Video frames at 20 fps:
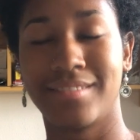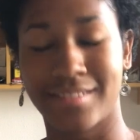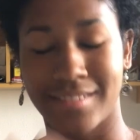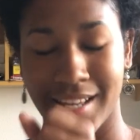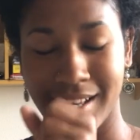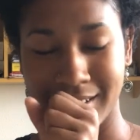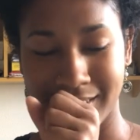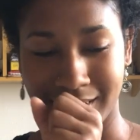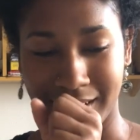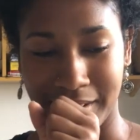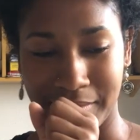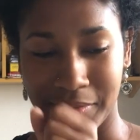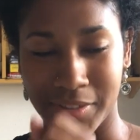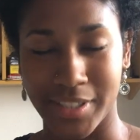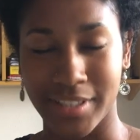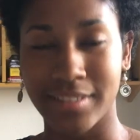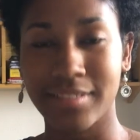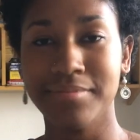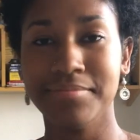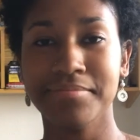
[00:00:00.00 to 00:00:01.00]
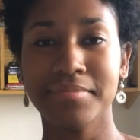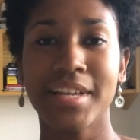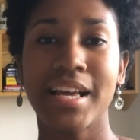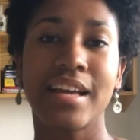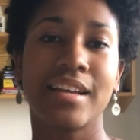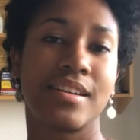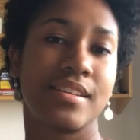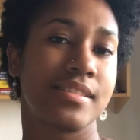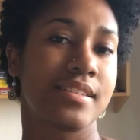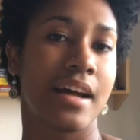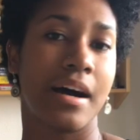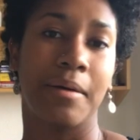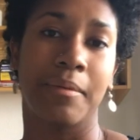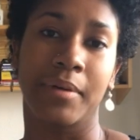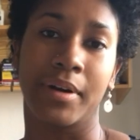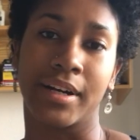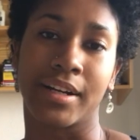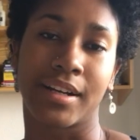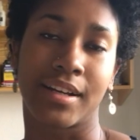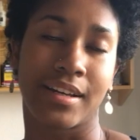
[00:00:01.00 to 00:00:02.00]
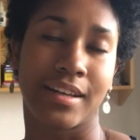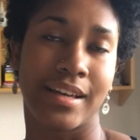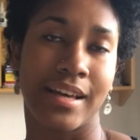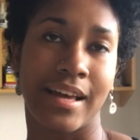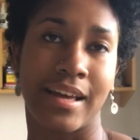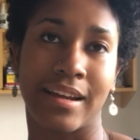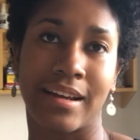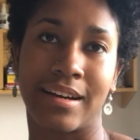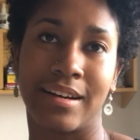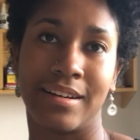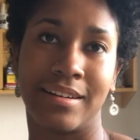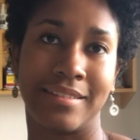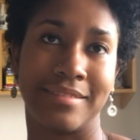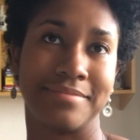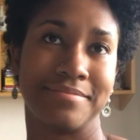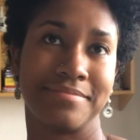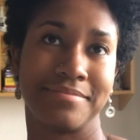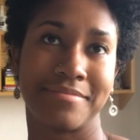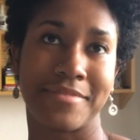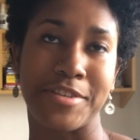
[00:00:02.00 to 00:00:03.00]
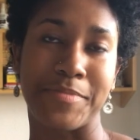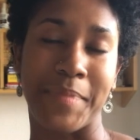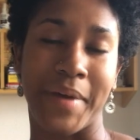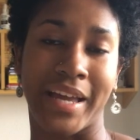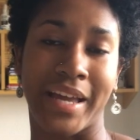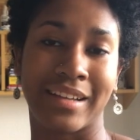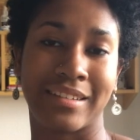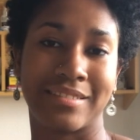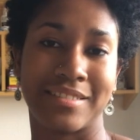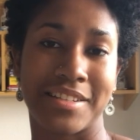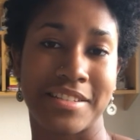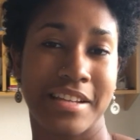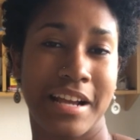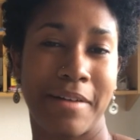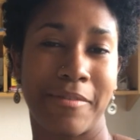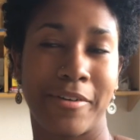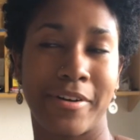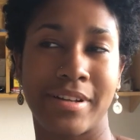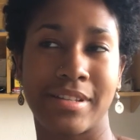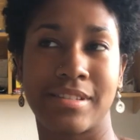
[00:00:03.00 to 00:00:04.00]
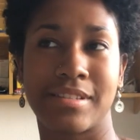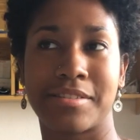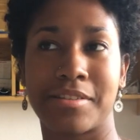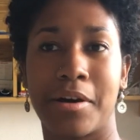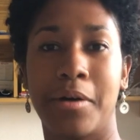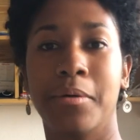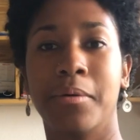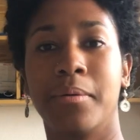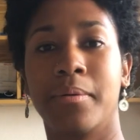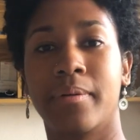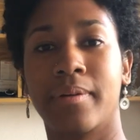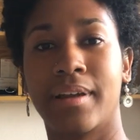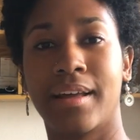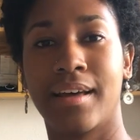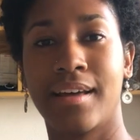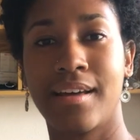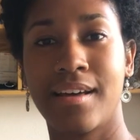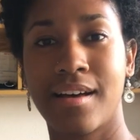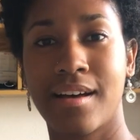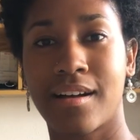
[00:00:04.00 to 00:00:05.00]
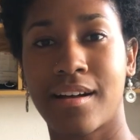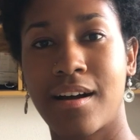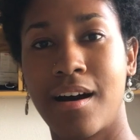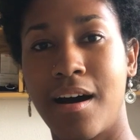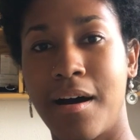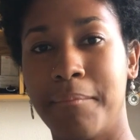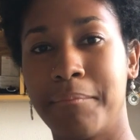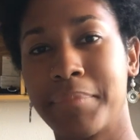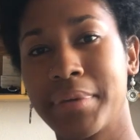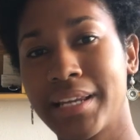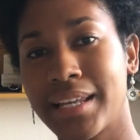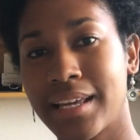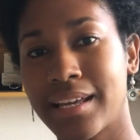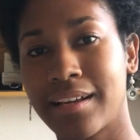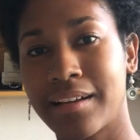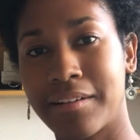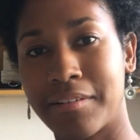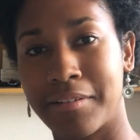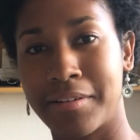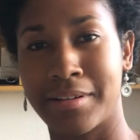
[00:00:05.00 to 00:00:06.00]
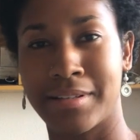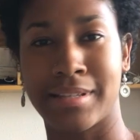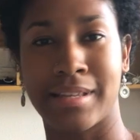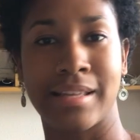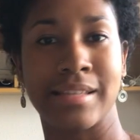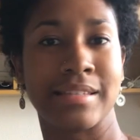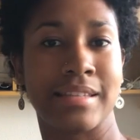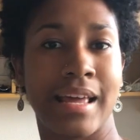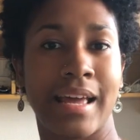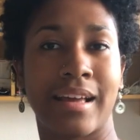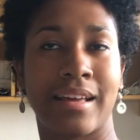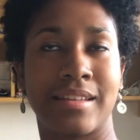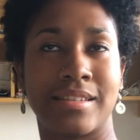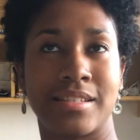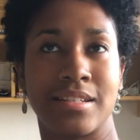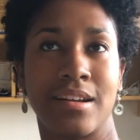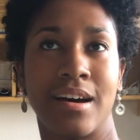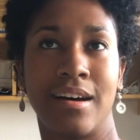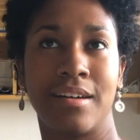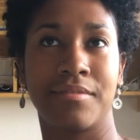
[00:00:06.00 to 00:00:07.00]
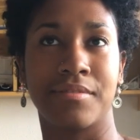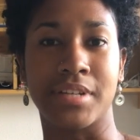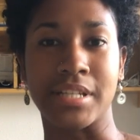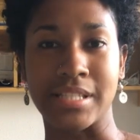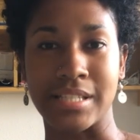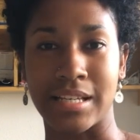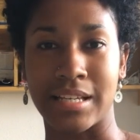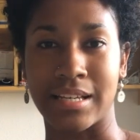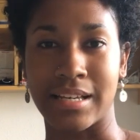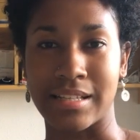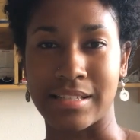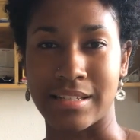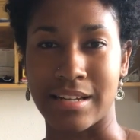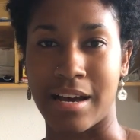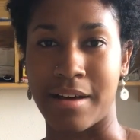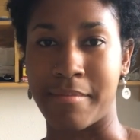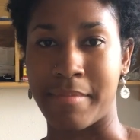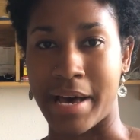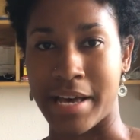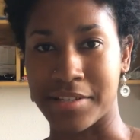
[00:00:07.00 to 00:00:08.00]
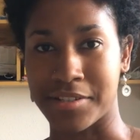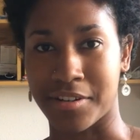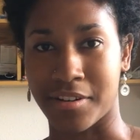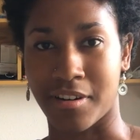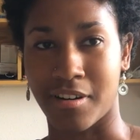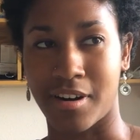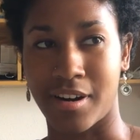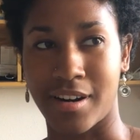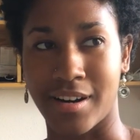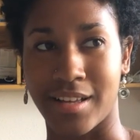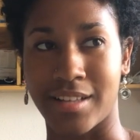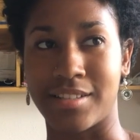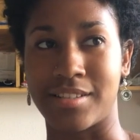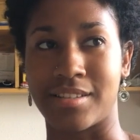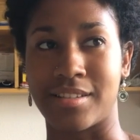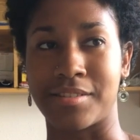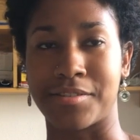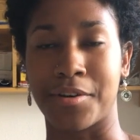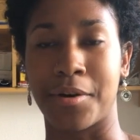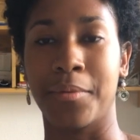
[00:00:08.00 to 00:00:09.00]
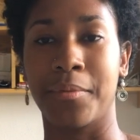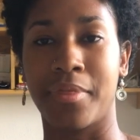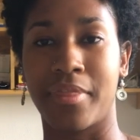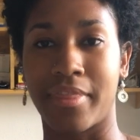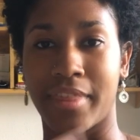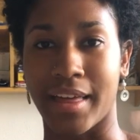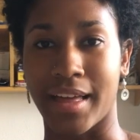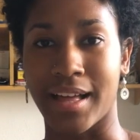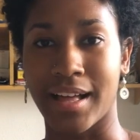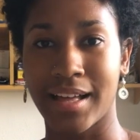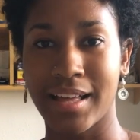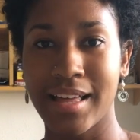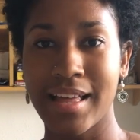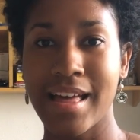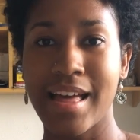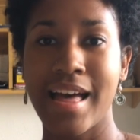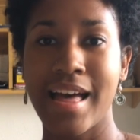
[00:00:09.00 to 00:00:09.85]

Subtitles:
Discover, does not work in Spain. Discover is its own company, or it's not Visa, it's not MasterCard, it's its own thing,